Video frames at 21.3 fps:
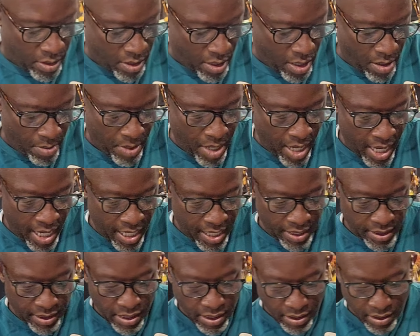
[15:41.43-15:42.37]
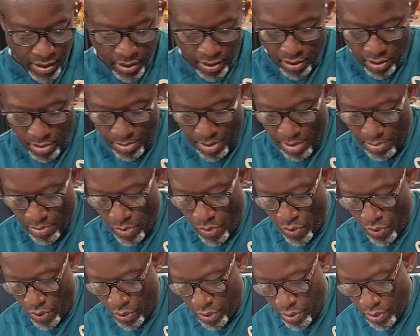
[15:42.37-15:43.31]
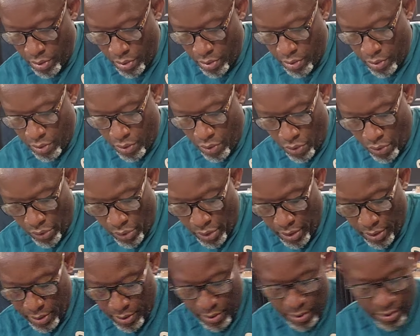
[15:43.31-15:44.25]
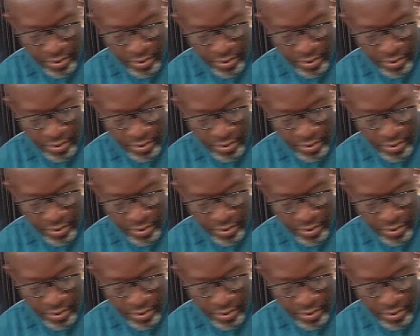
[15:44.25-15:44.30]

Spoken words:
I'm adding just a little bit more on it.